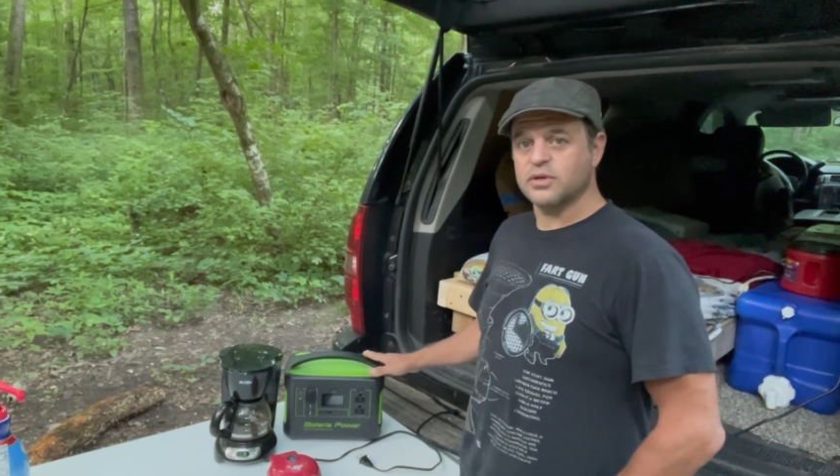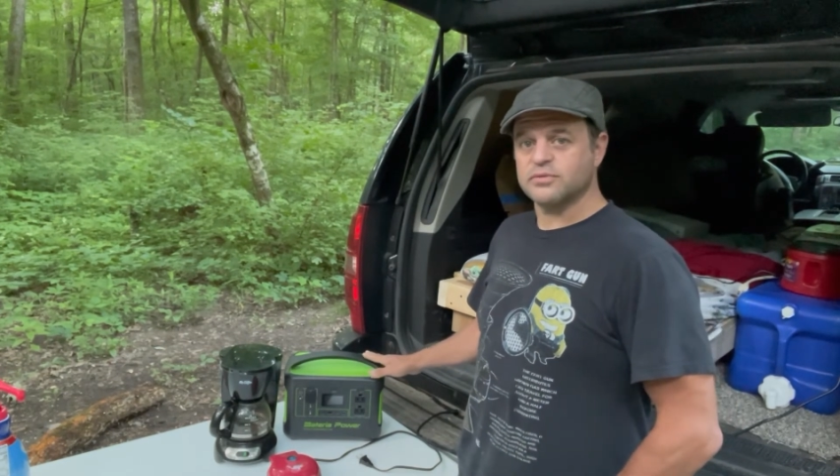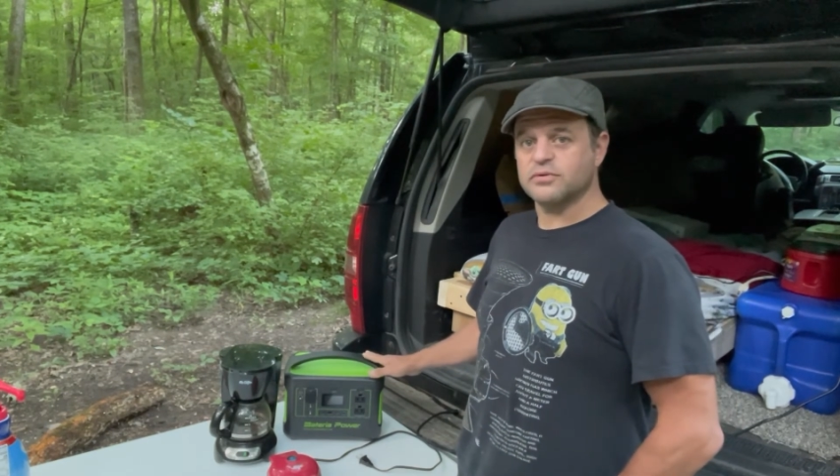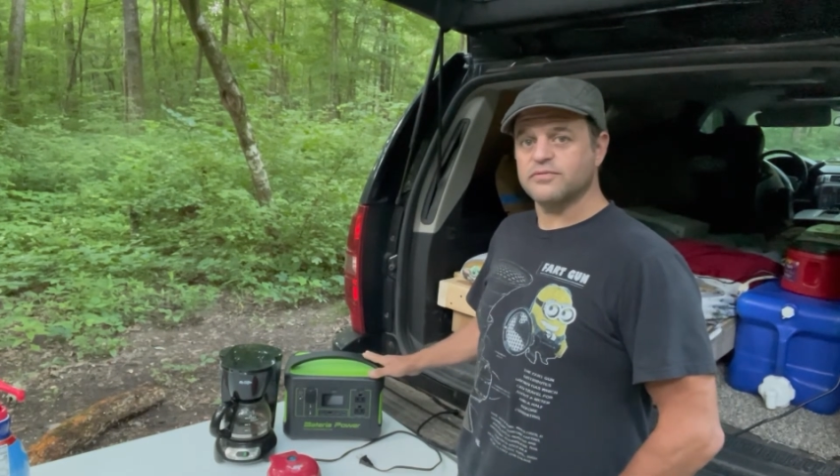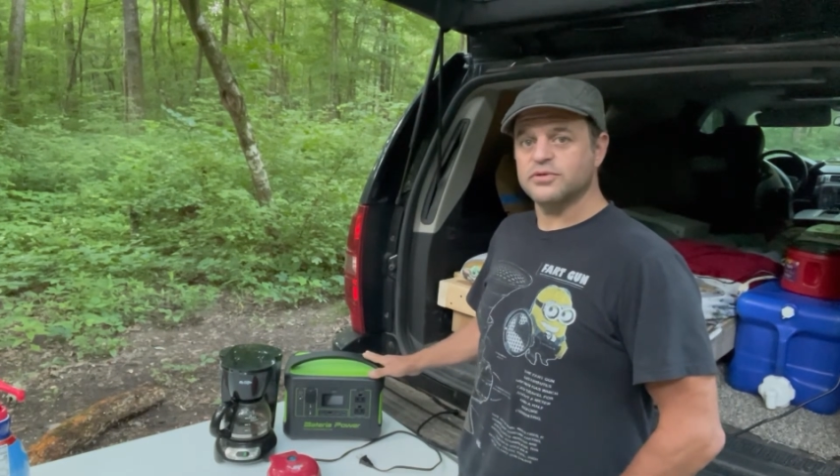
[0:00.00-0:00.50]
a
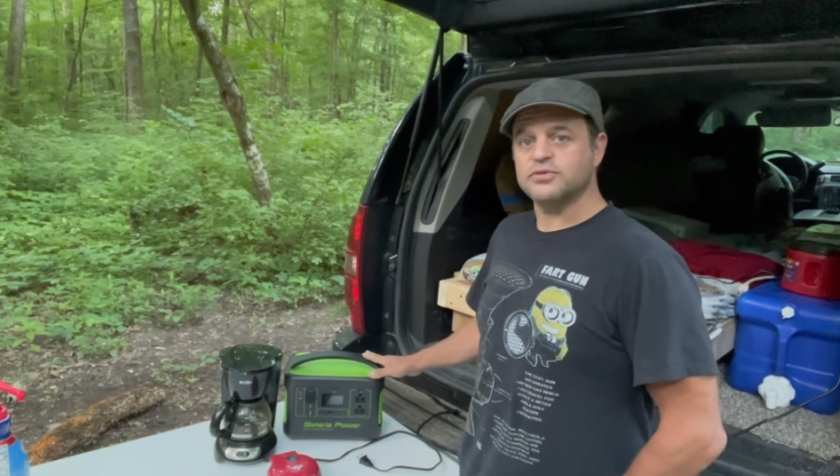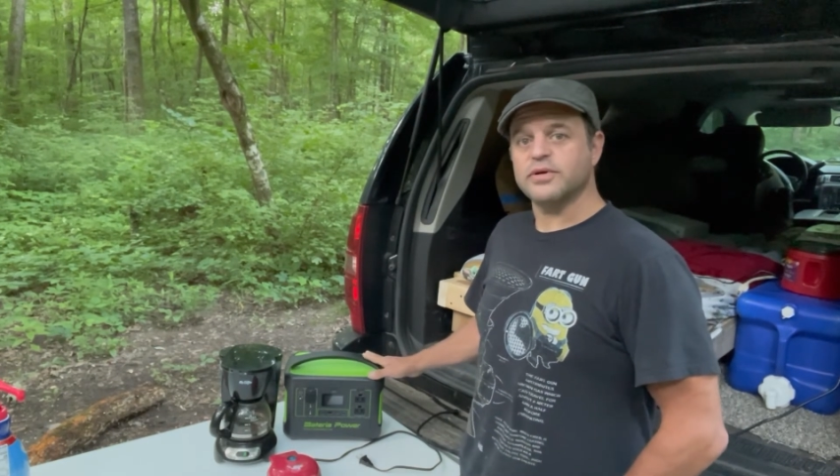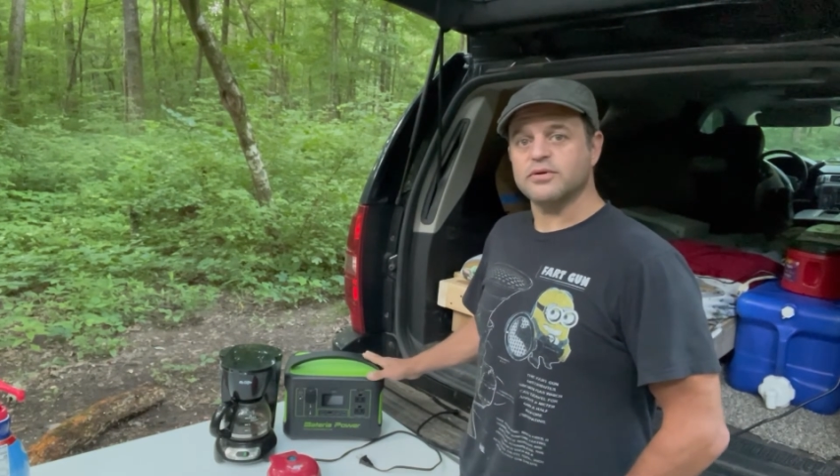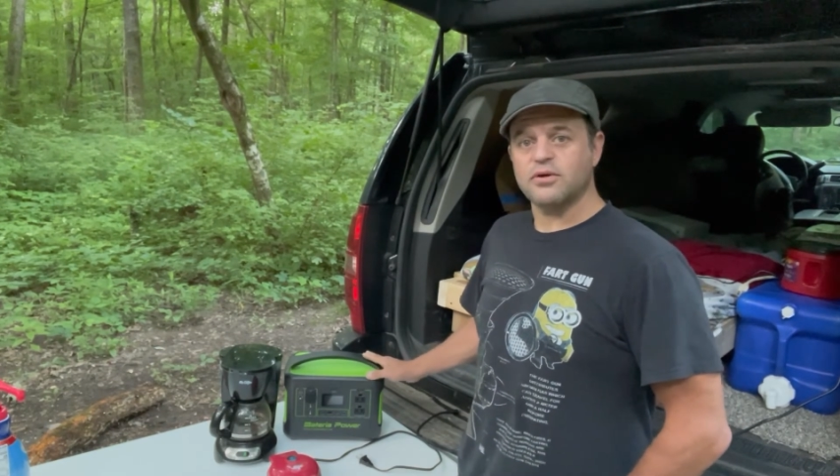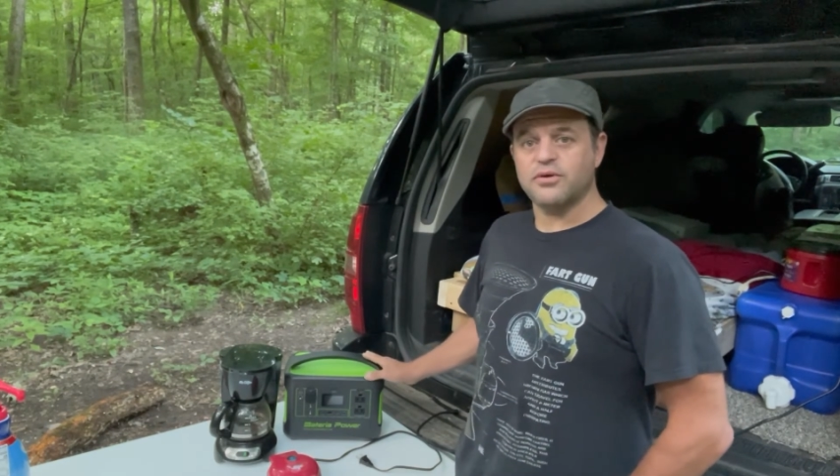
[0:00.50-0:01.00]

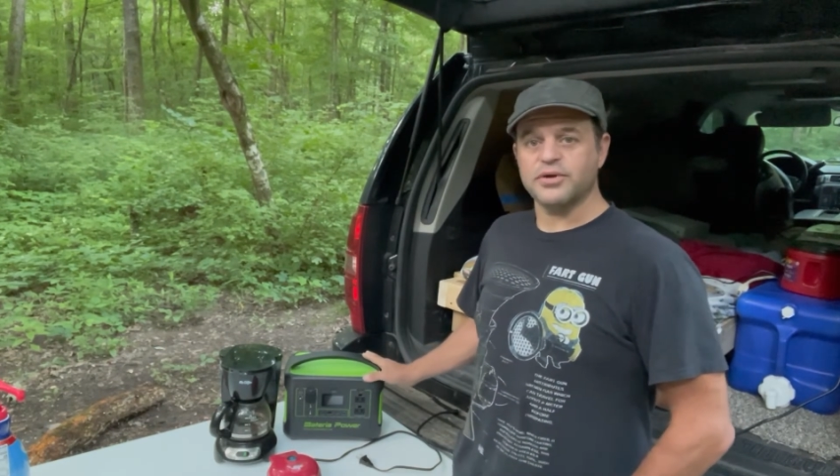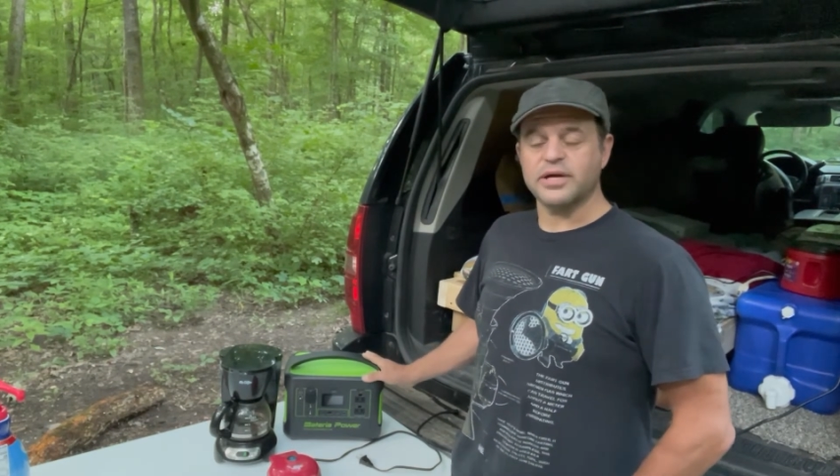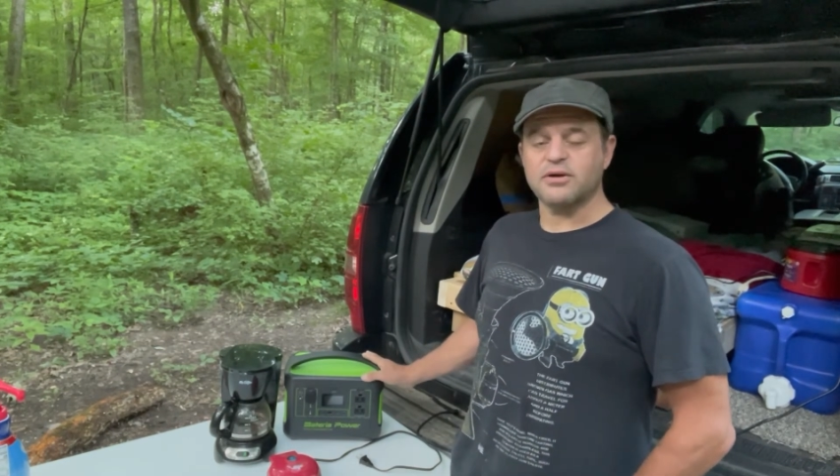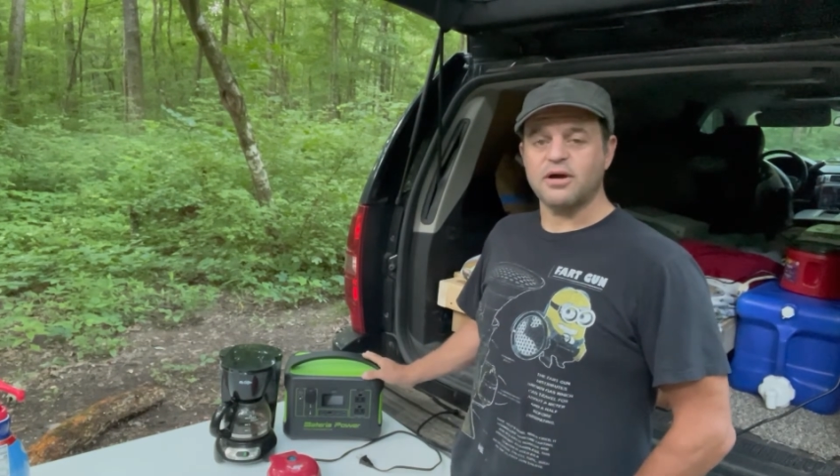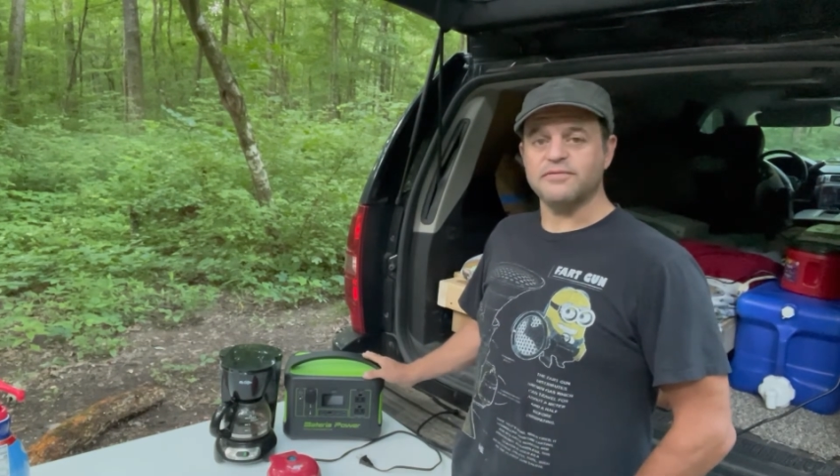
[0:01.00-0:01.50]
refrigerator all night
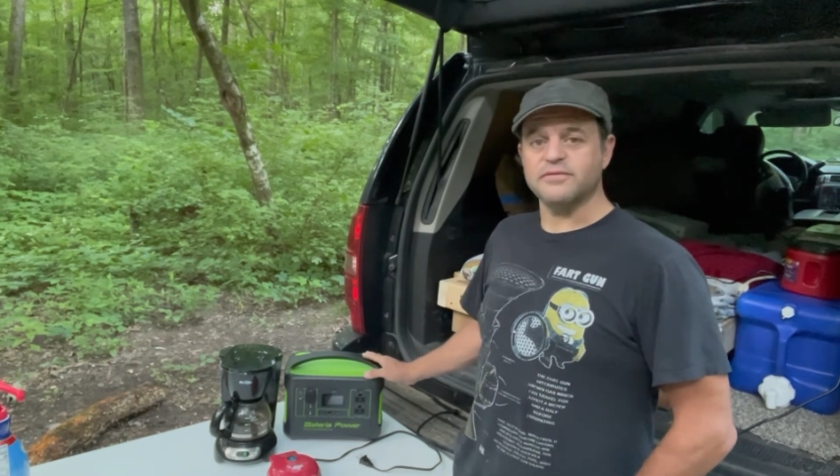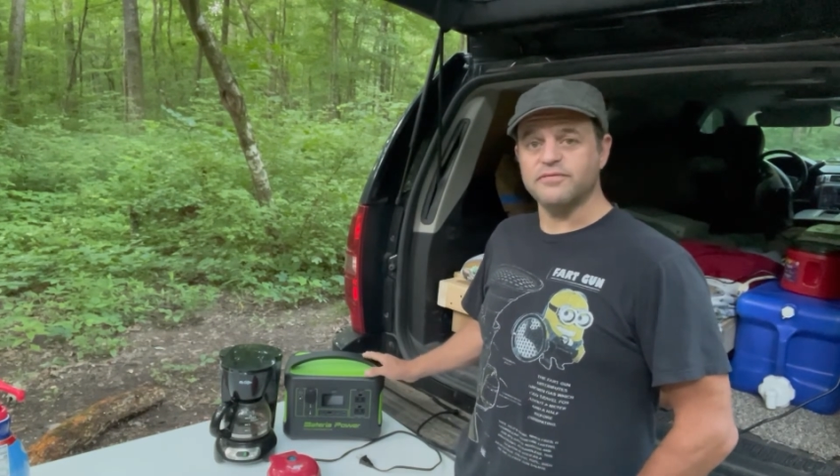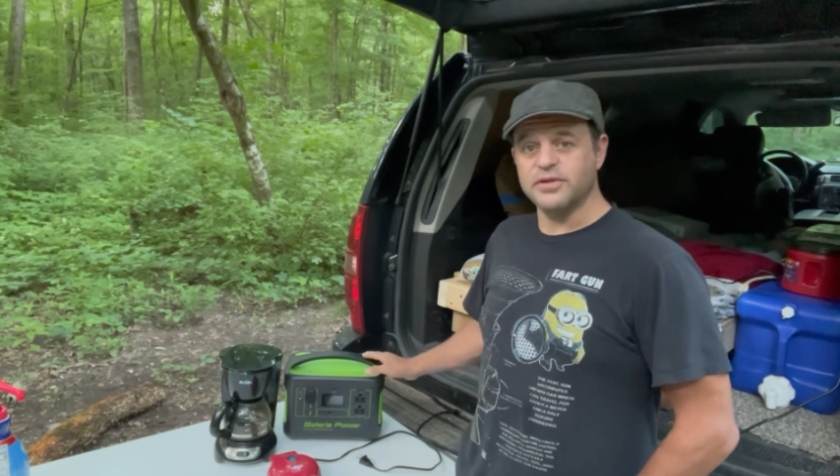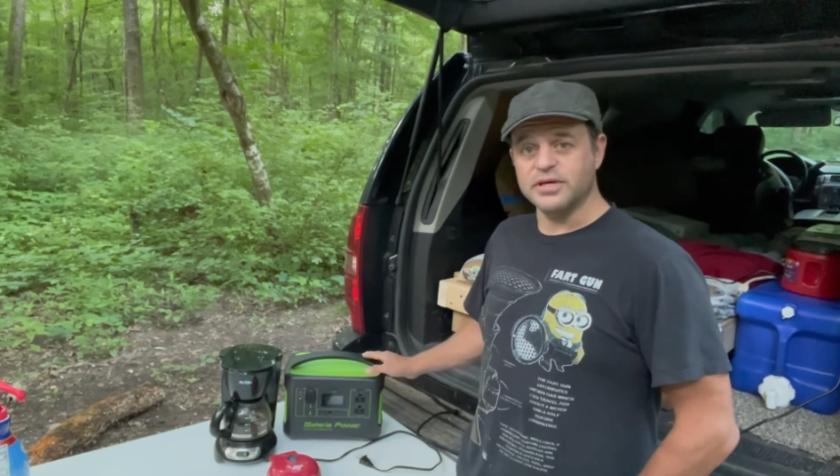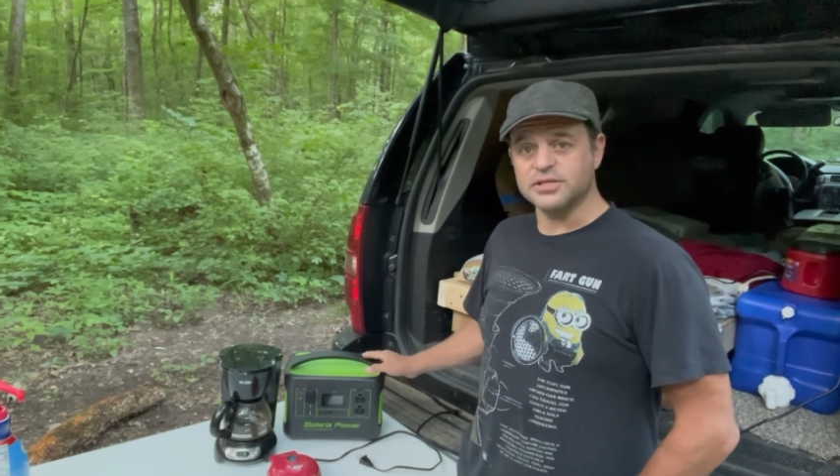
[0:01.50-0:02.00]
off of
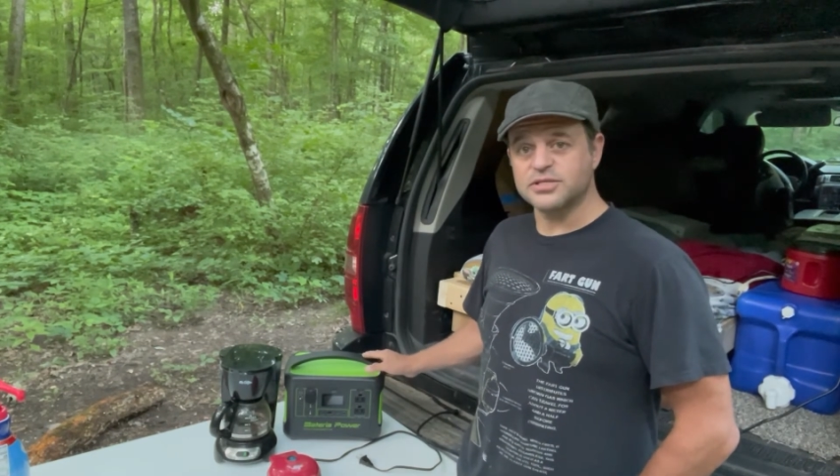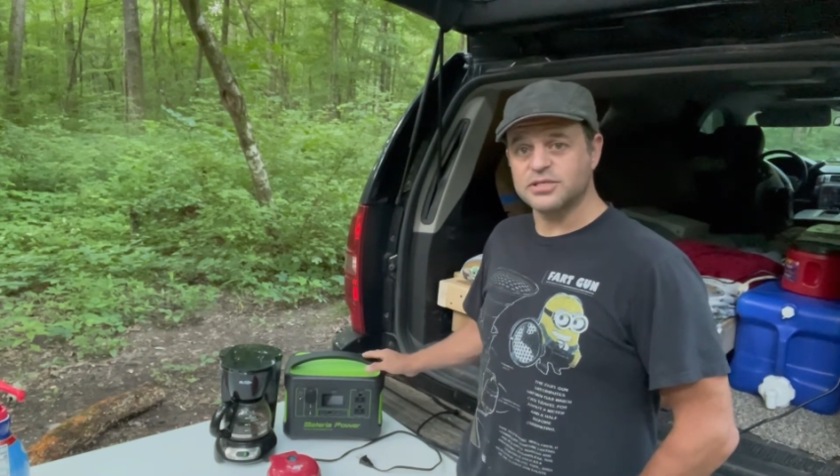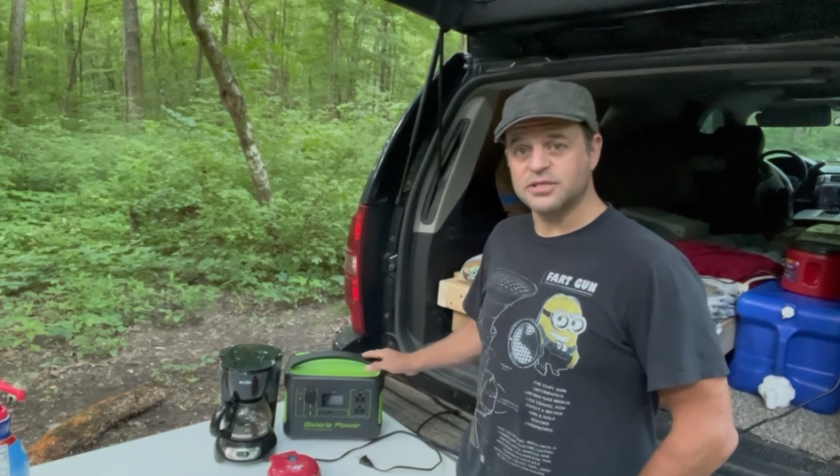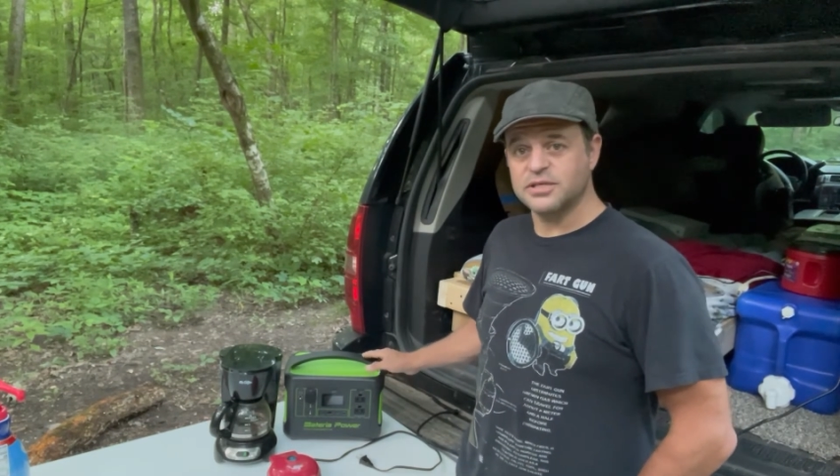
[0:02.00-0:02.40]
this